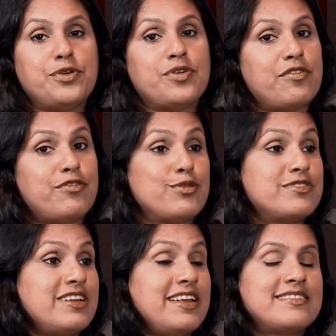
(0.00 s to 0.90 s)
that you have
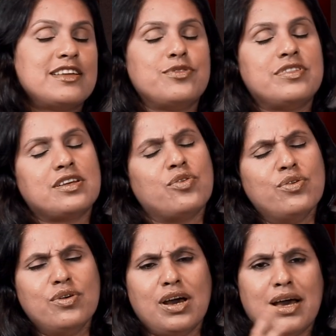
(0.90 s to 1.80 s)
frozen eggs and you think,
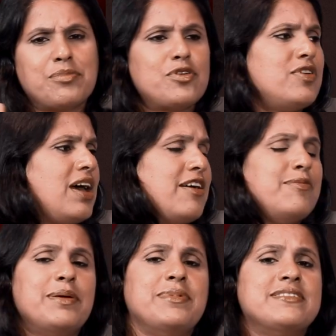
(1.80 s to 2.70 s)
oh, I'm going to
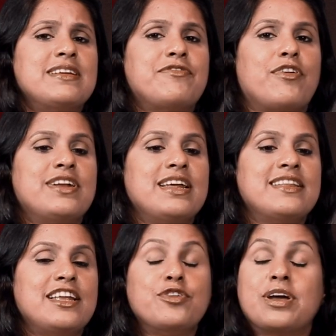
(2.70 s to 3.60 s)
have babies at 40,
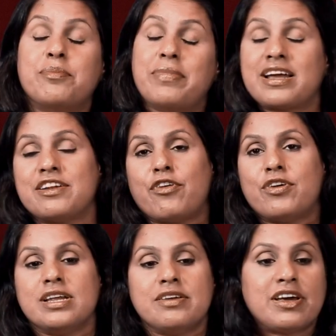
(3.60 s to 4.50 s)
and then you come back at
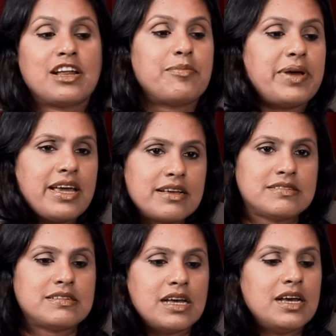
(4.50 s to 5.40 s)
40, where are my
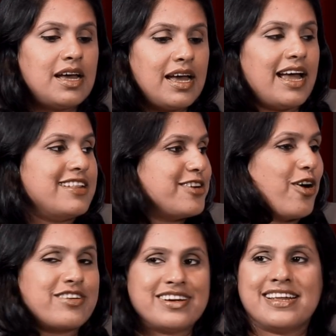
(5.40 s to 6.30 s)
eggs? And the
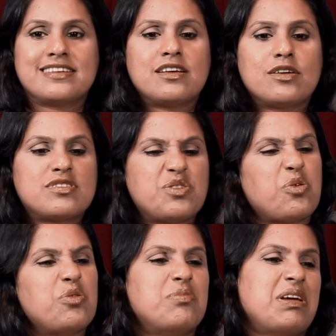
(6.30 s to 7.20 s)
doctor takes out, say,
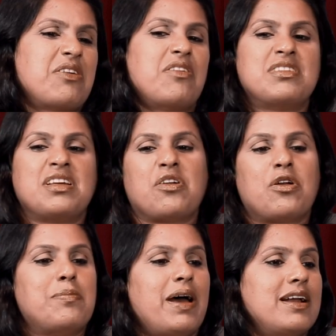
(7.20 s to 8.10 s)
oh my God, they are
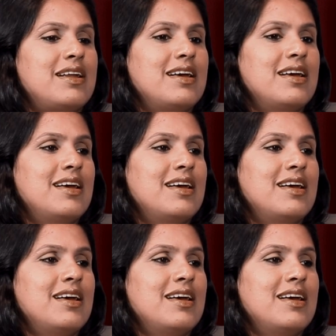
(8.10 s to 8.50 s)
all bad.